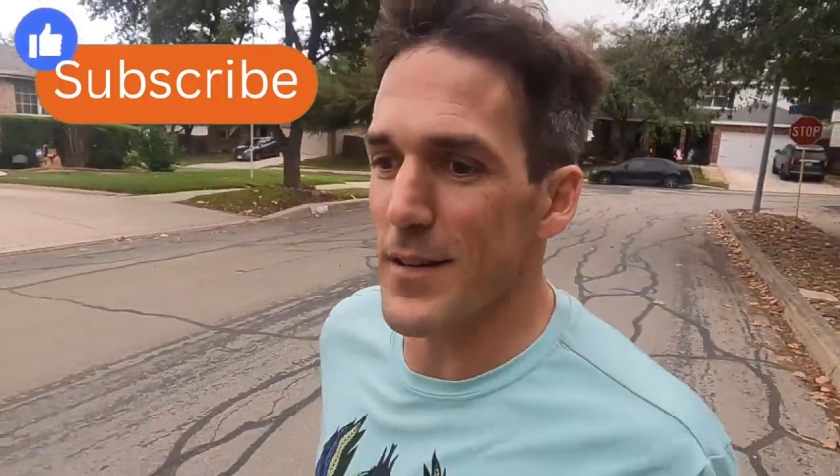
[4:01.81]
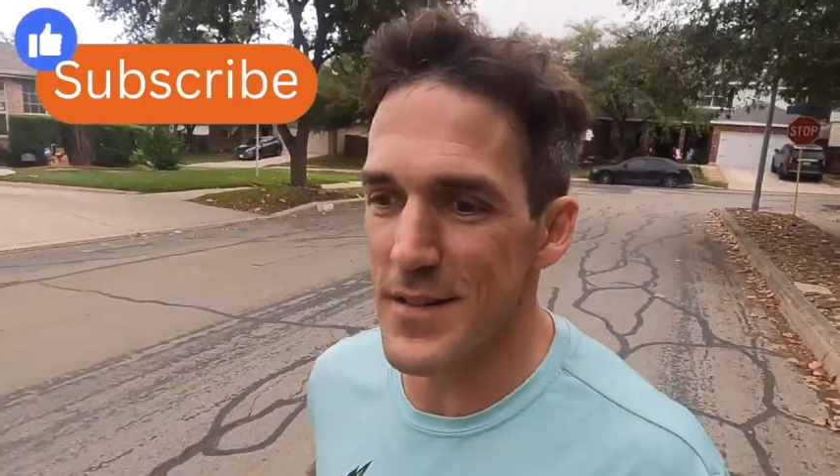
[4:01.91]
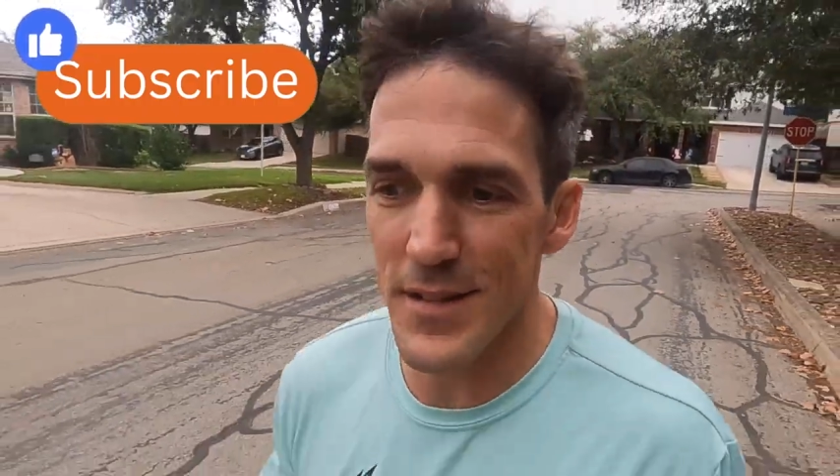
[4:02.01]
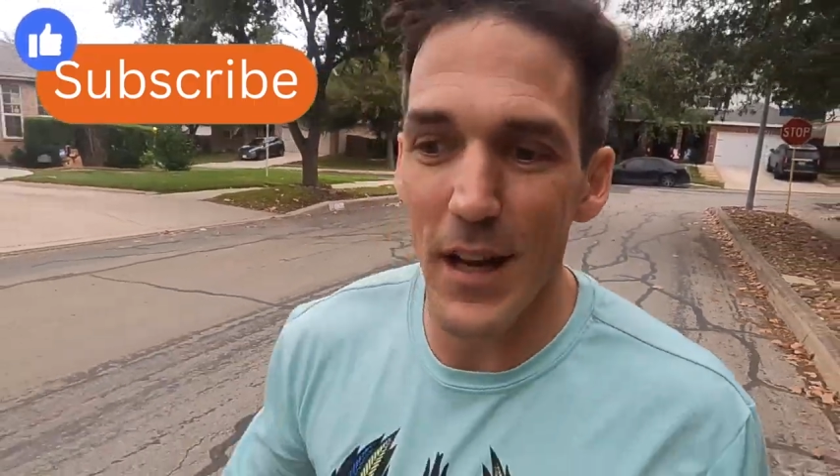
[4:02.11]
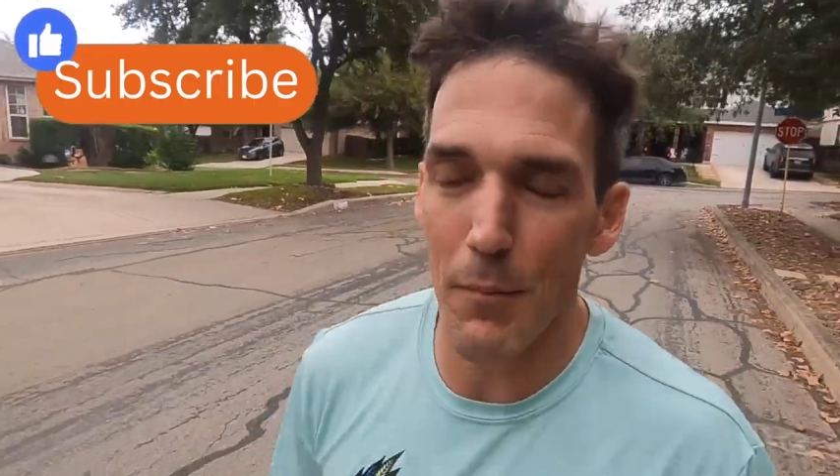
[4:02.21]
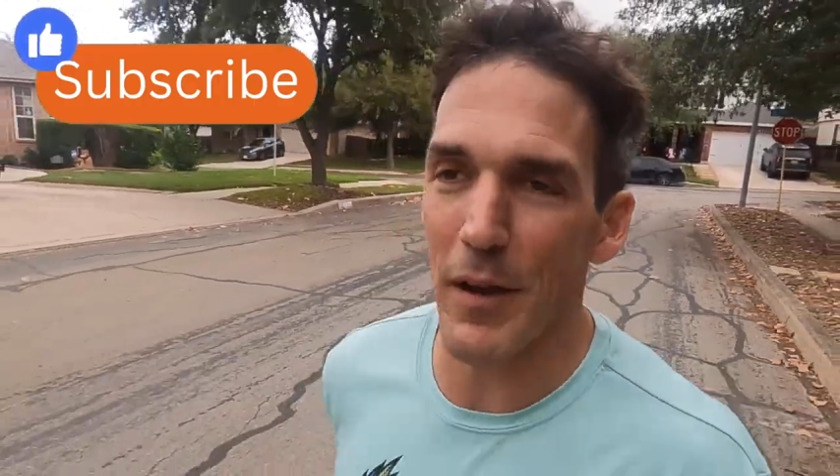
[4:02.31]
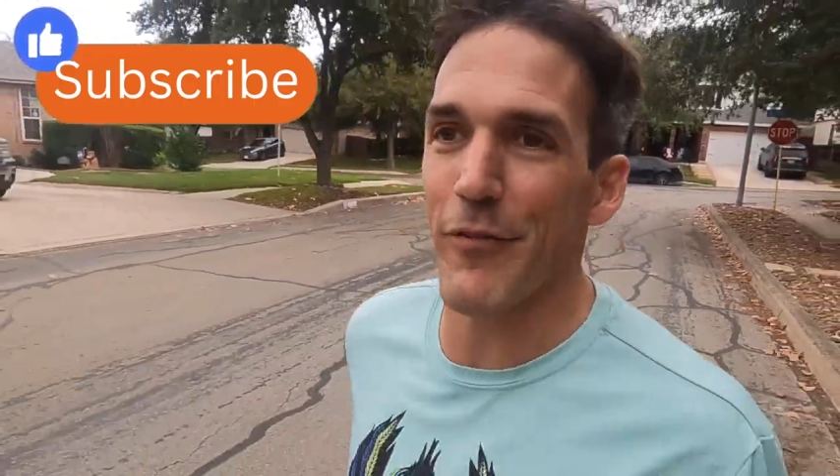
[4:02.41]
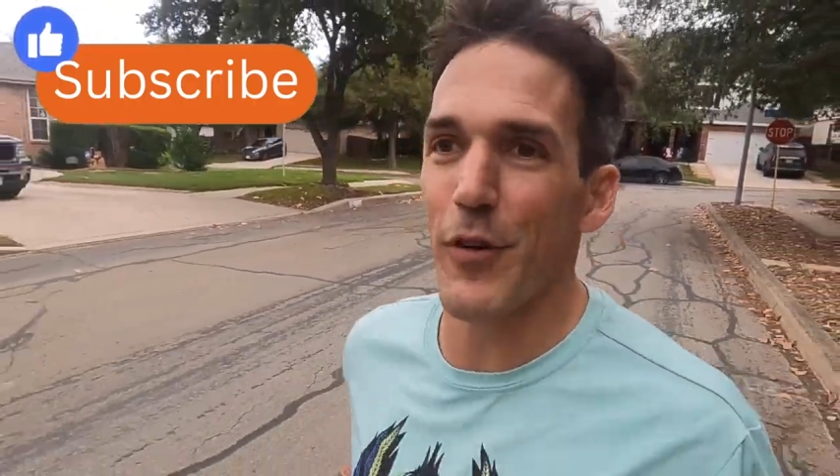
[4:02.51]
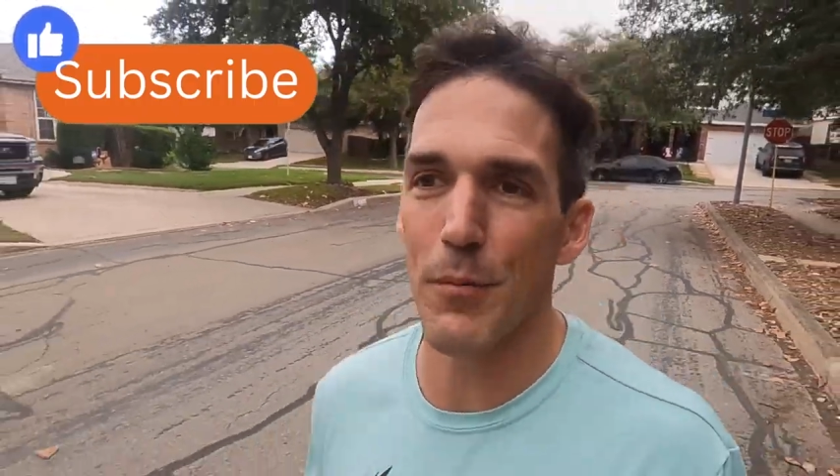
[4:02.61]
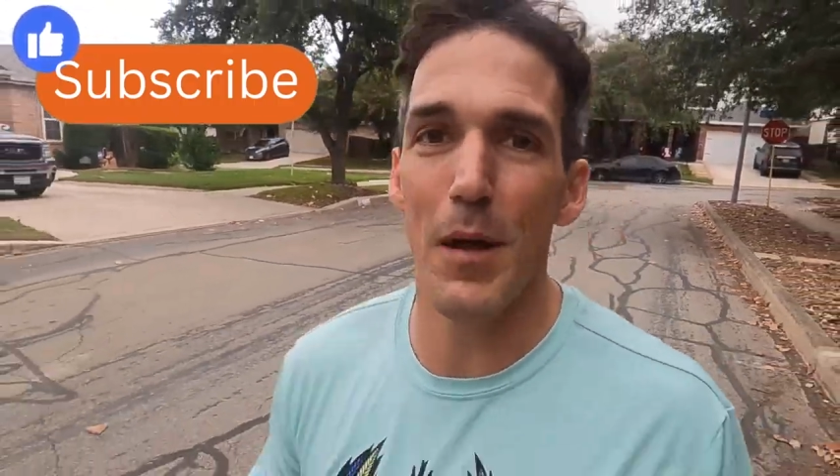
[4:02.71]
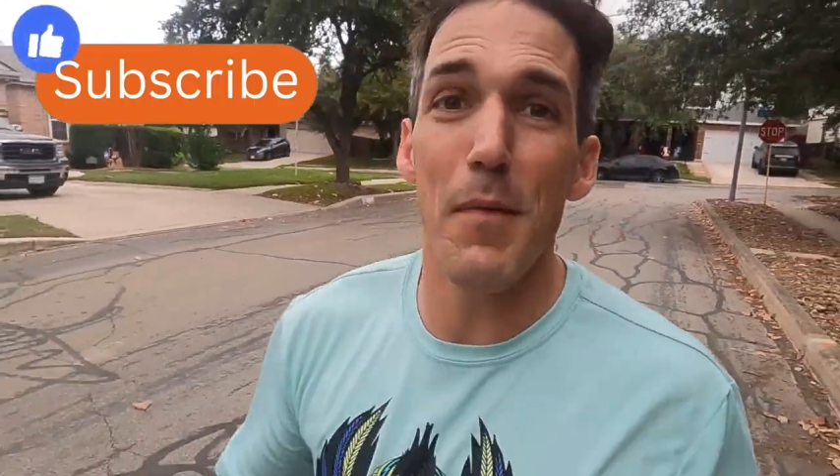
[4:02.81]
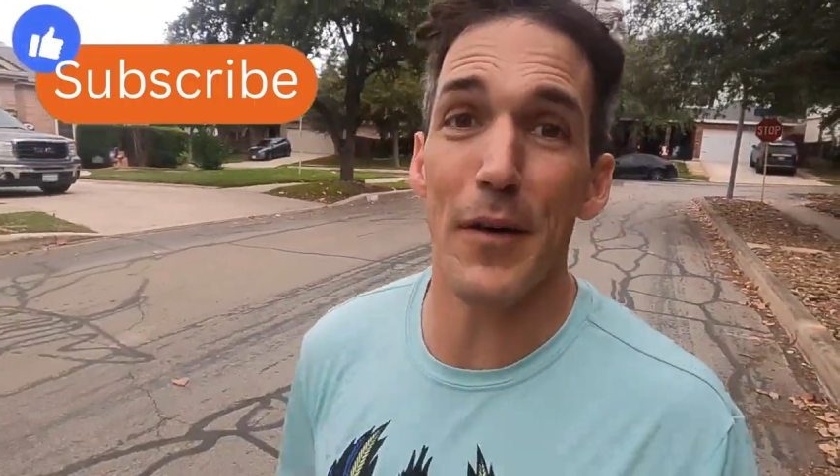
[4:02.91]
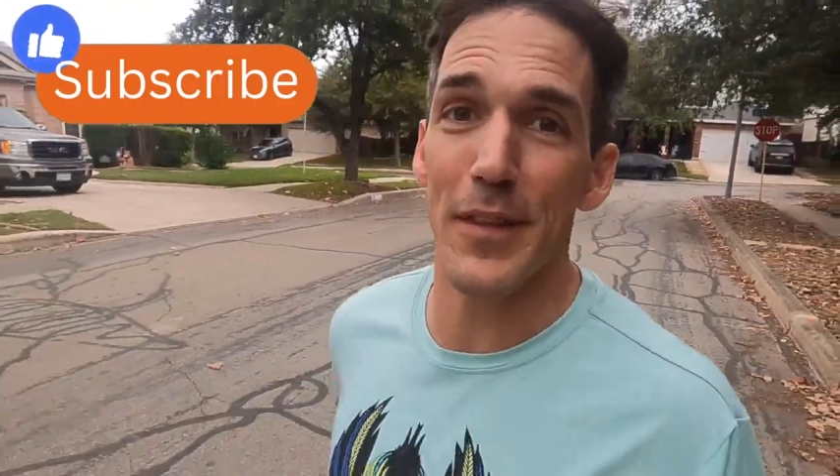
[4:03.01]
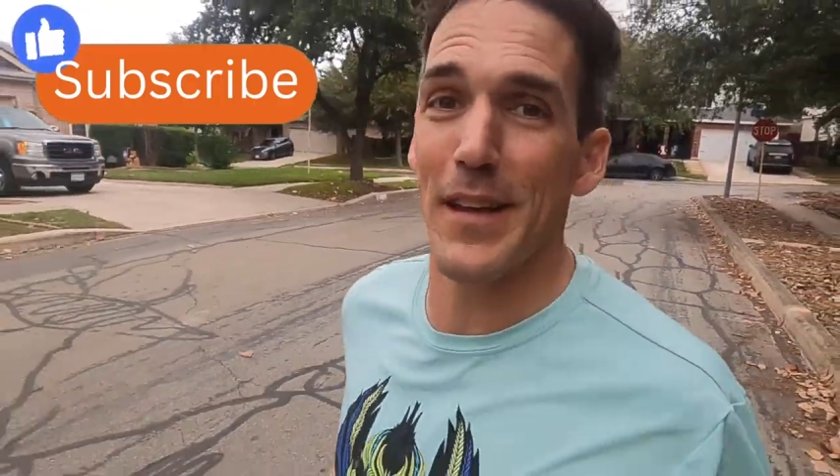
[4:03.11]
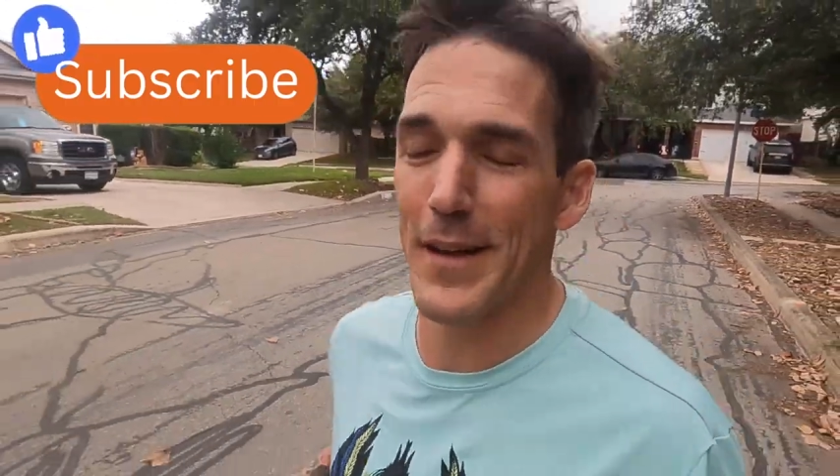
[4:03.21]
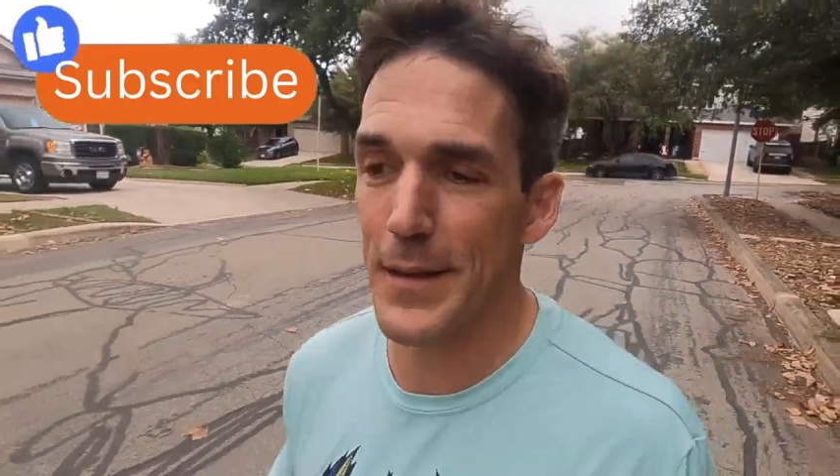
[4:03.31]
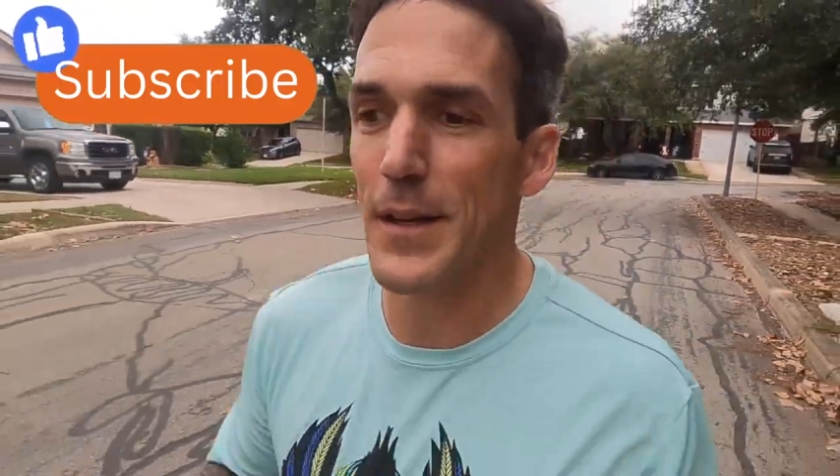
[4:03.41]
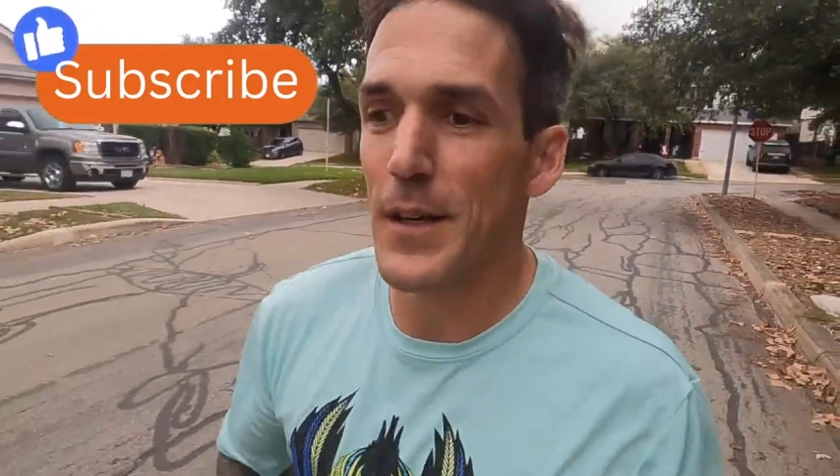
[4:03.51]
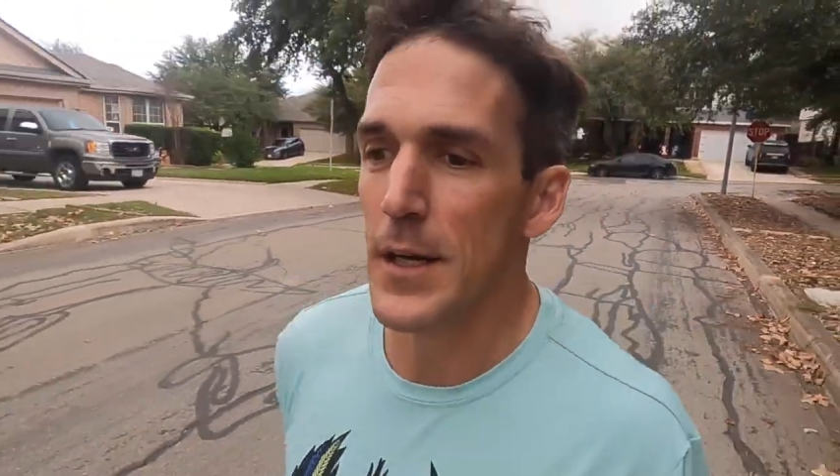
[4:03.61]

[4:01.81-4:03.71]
stick my foot in my mouth again.